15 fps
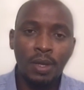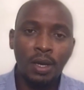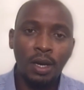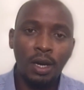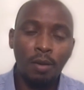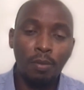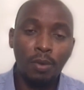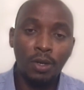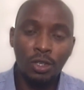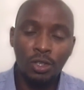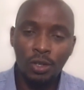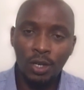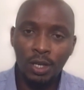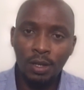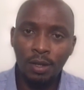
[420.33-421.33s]

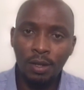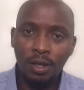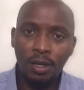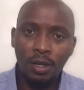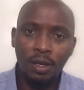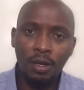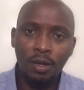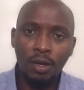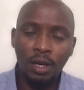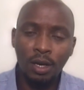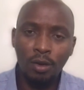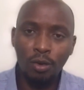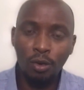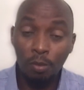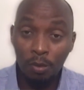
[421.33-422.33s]
monitoring the
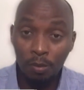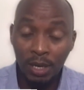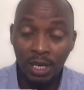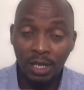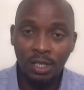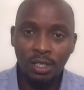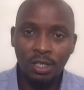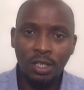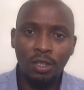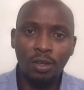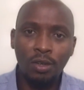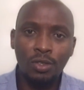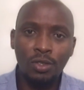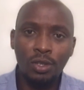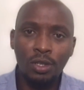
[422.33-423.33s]
global market and
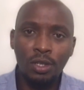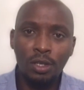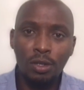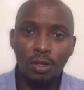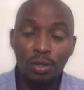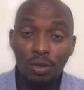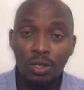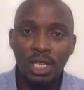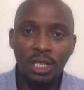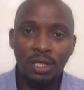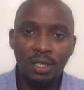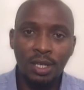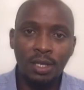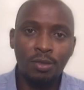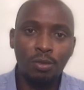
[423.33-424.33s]
also the new
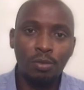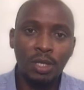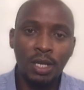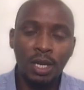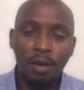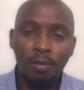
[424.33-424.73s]
test that will be